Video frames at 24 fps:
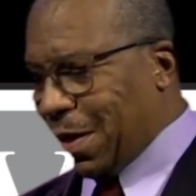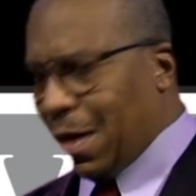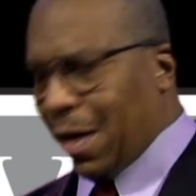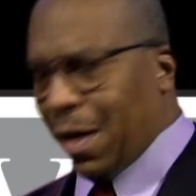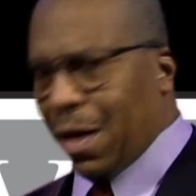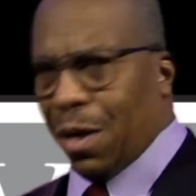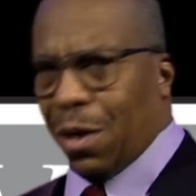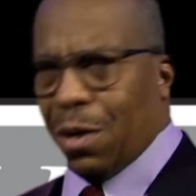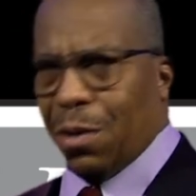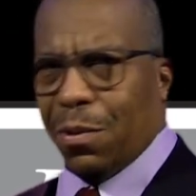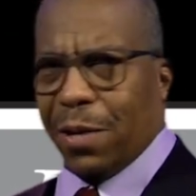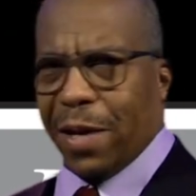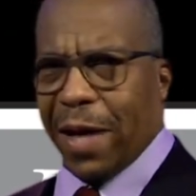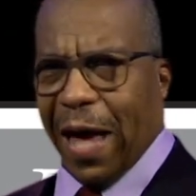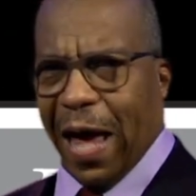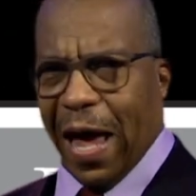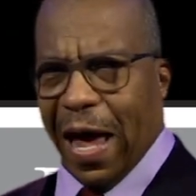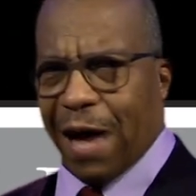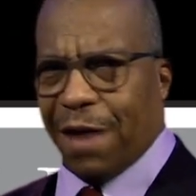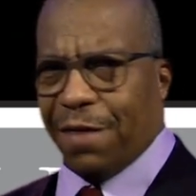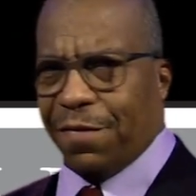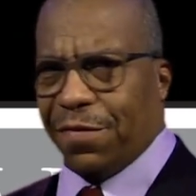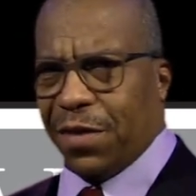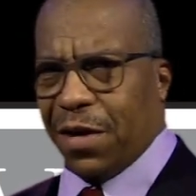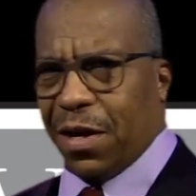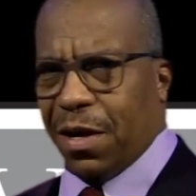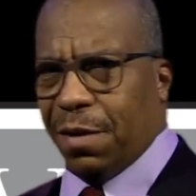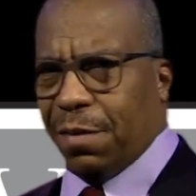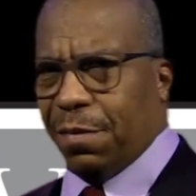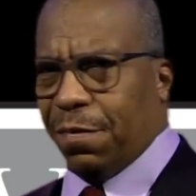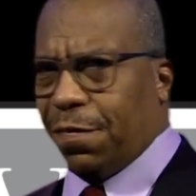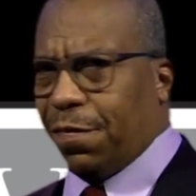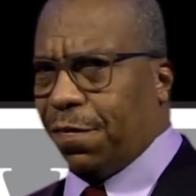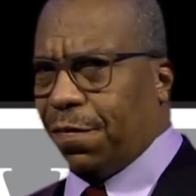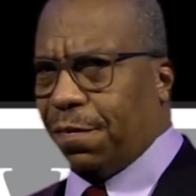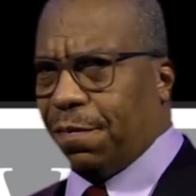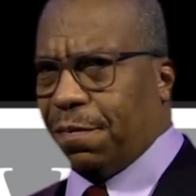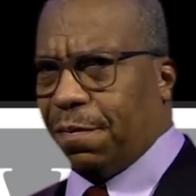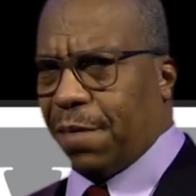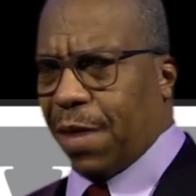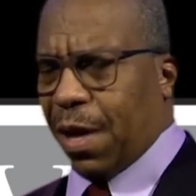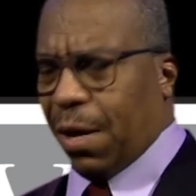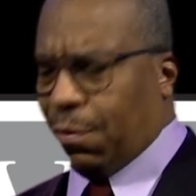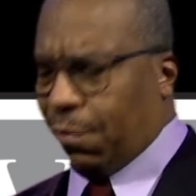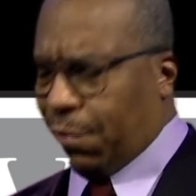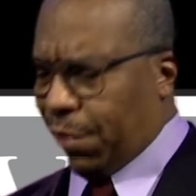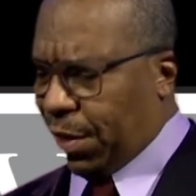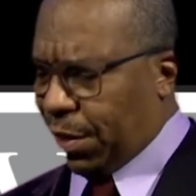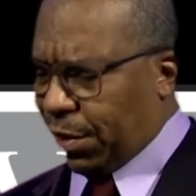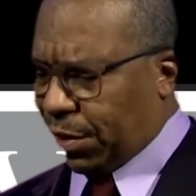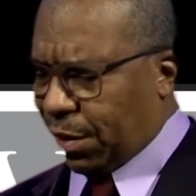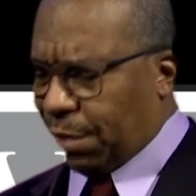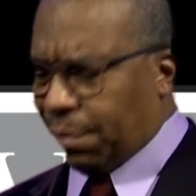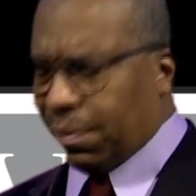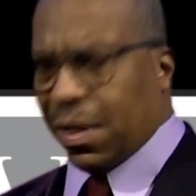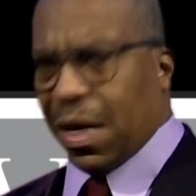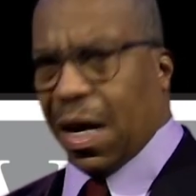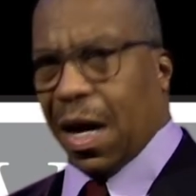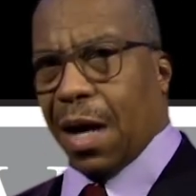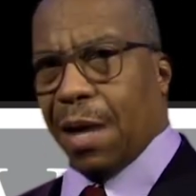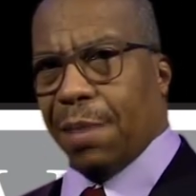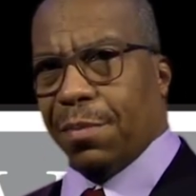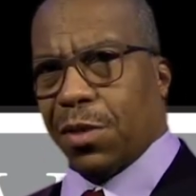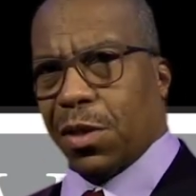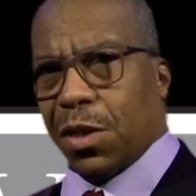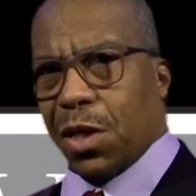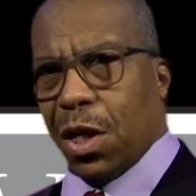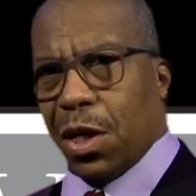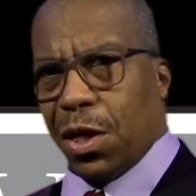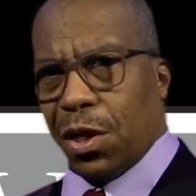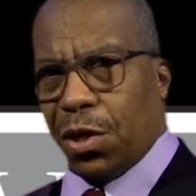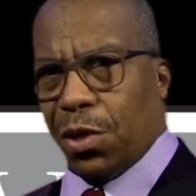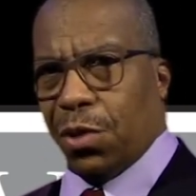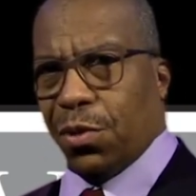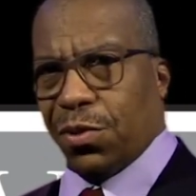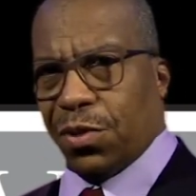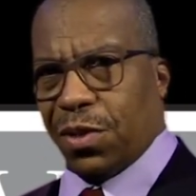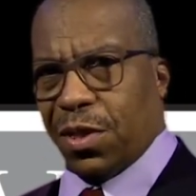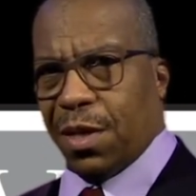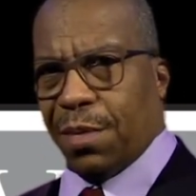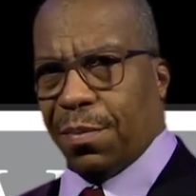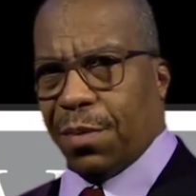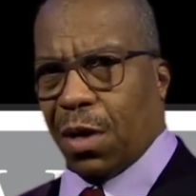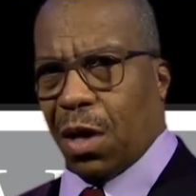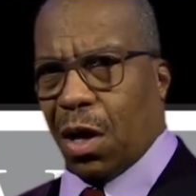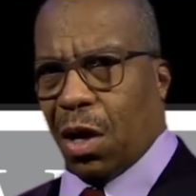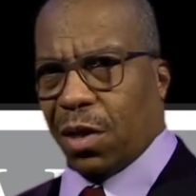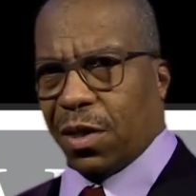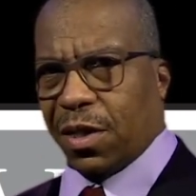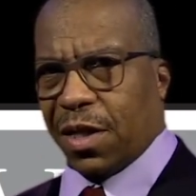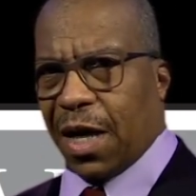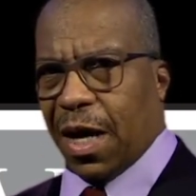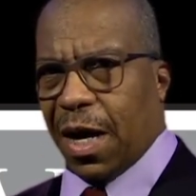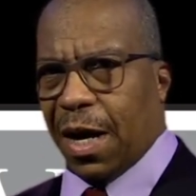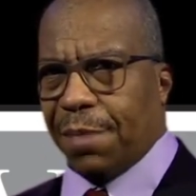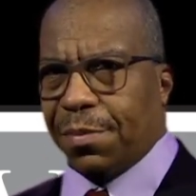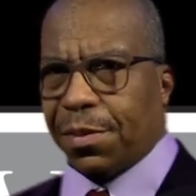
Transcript: we have them and we sometimes use them at all times.